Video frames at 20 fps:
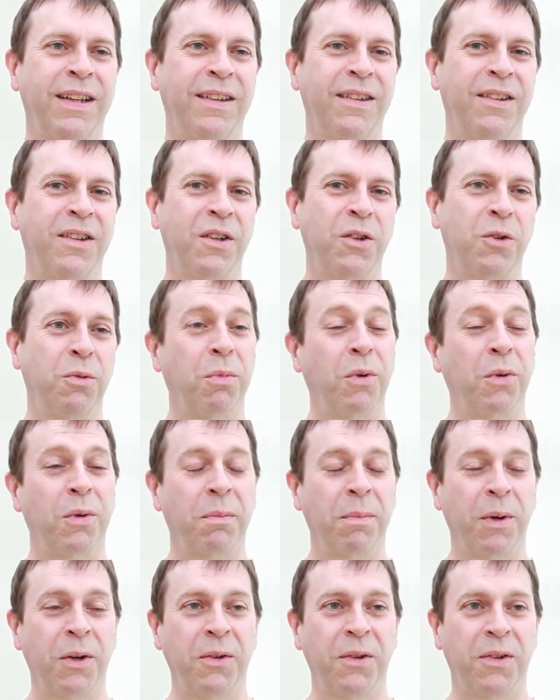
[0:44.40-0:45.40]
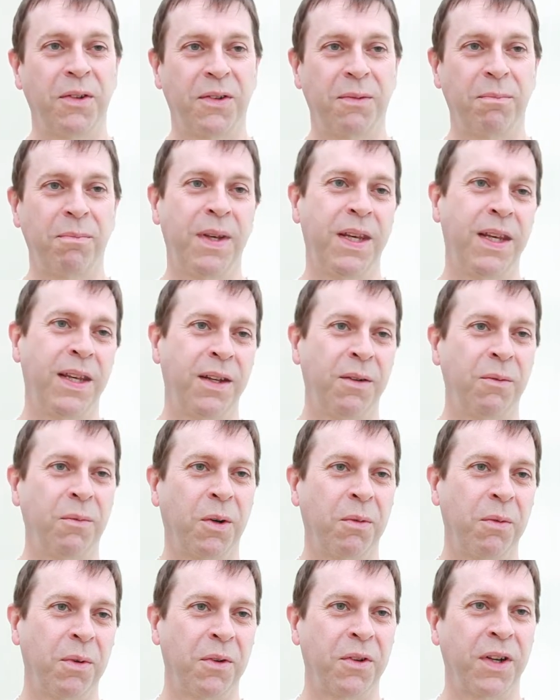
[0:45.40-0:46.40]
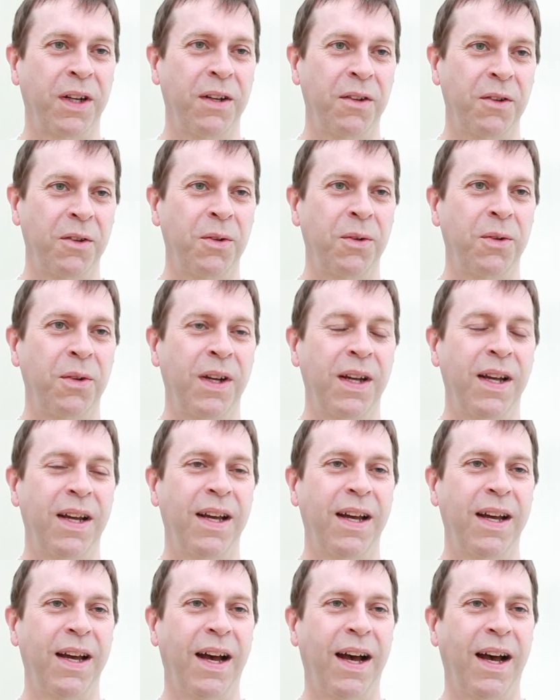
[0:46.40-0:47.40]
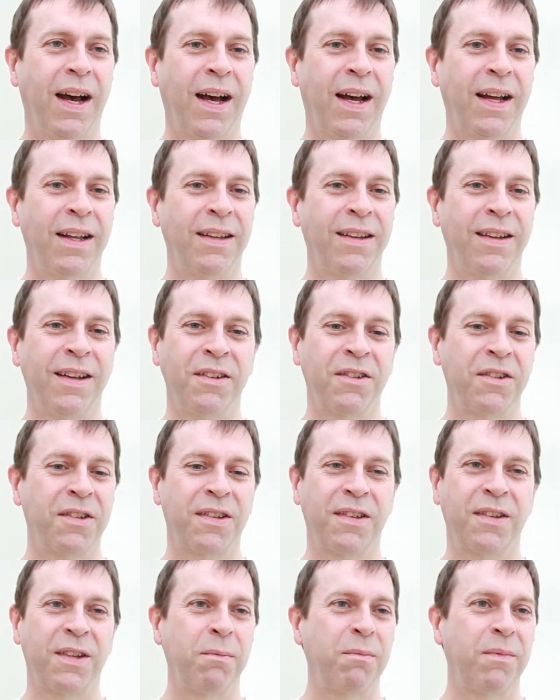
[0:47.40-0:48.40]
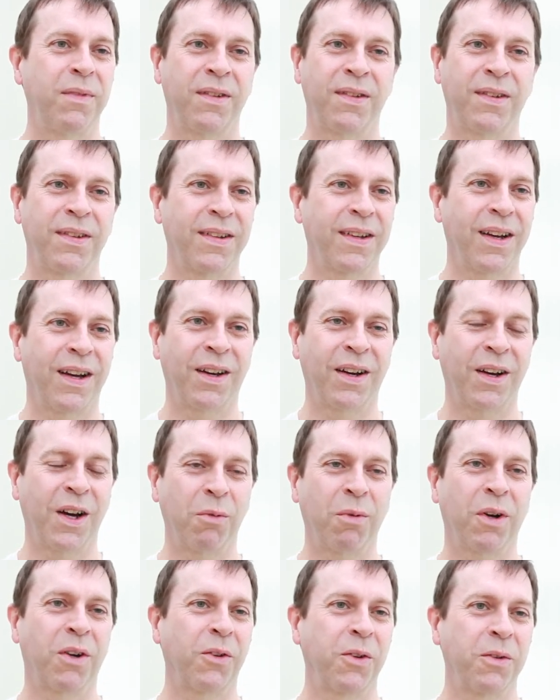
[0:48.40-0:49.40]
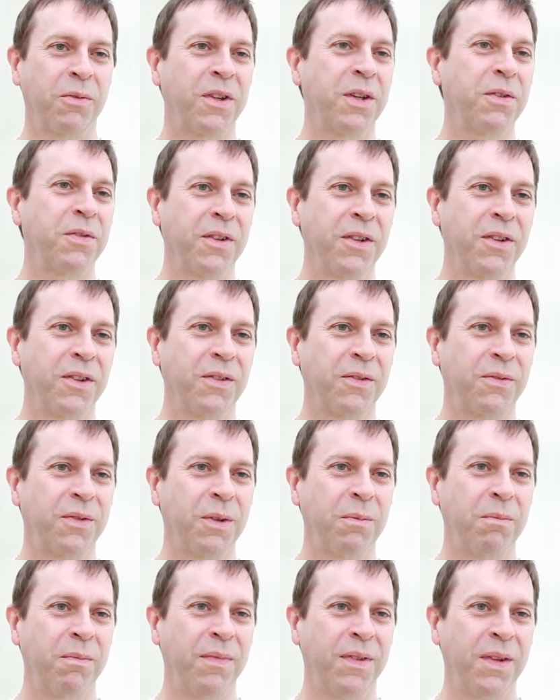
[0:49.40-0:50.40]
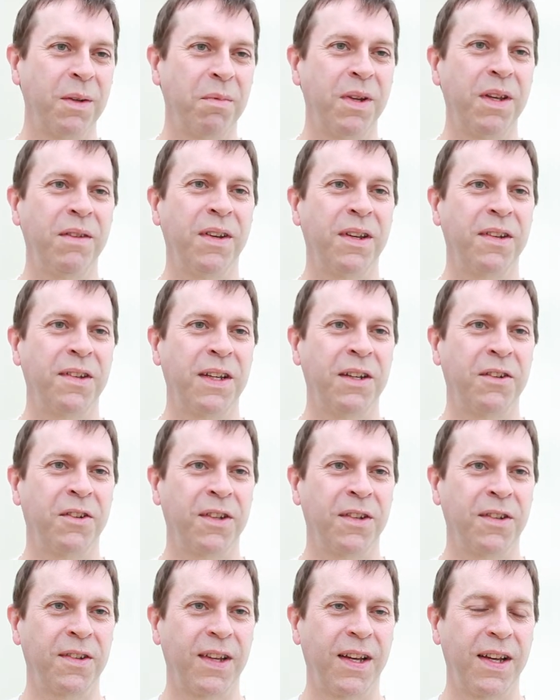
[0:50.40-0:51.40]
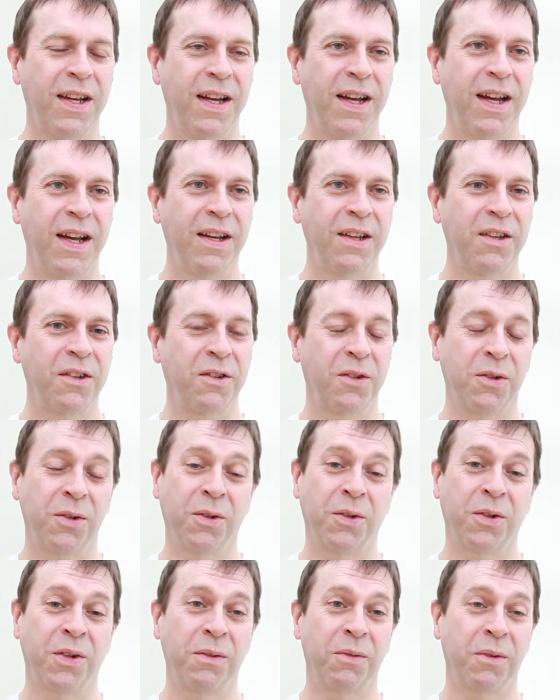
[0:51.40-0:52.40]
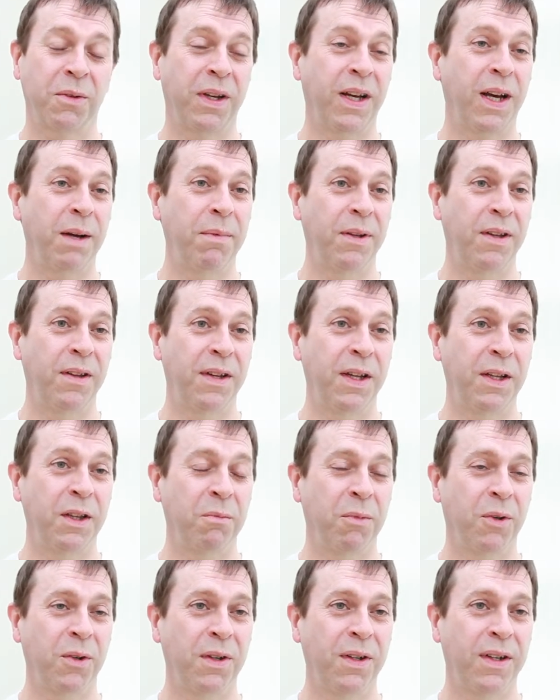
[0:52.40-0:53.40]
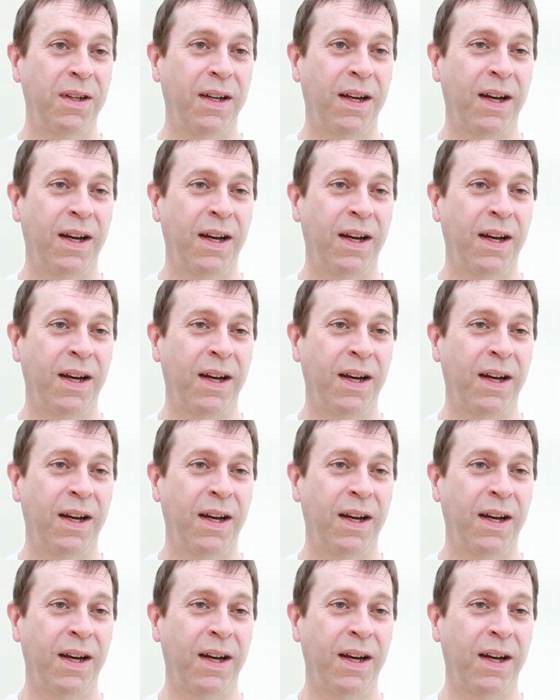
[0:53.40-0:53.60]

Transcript: to know more about me and what we were trying to do. And it just seemed a world of difference from the previous agents. So I was quite happy to take them on.